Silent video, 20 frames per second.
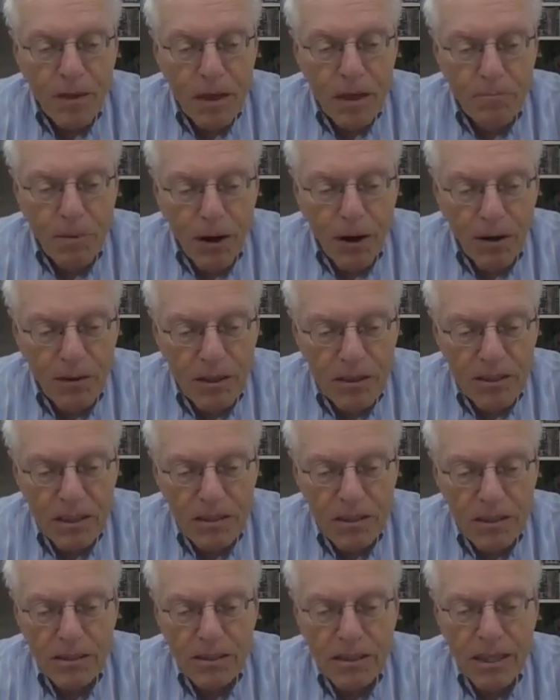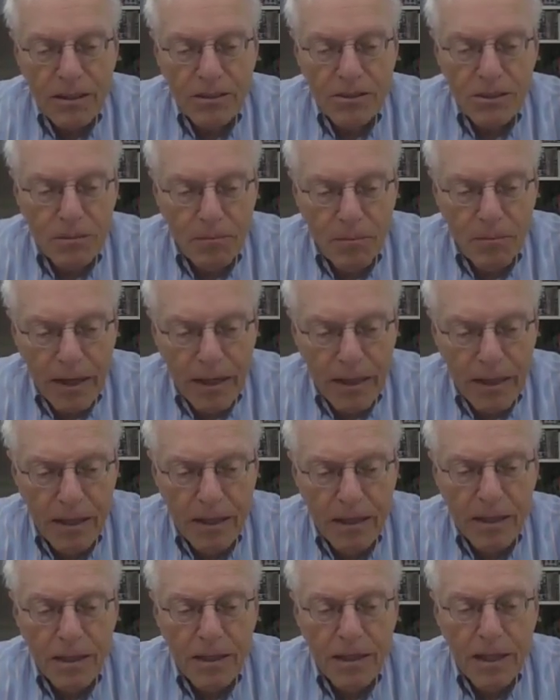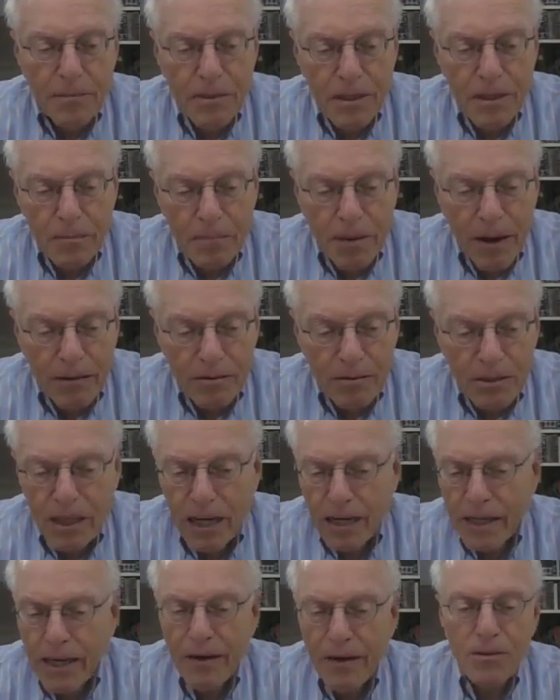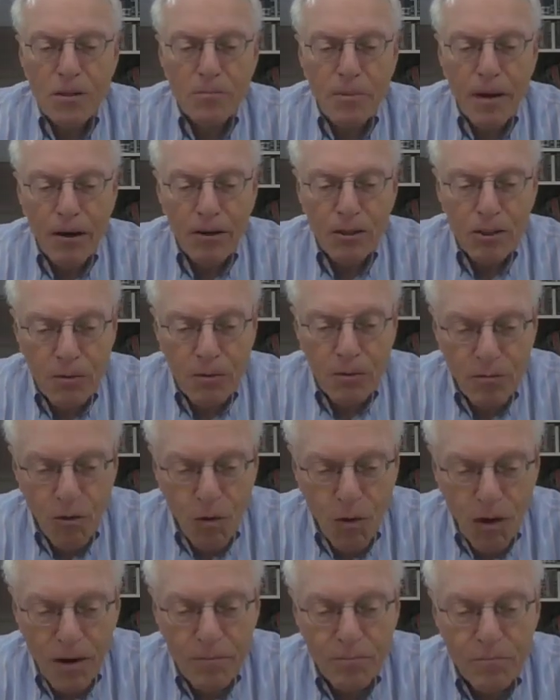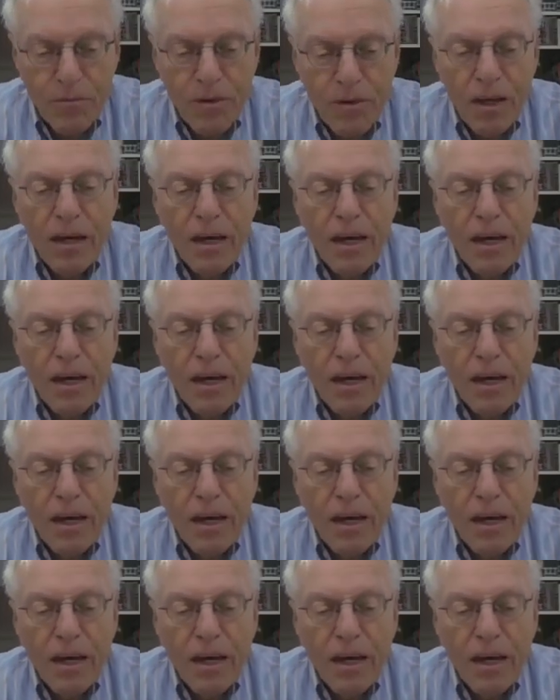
He paid for it. He says, listen, here's the money. Give me the Paris. He says, I gave you the Paris before.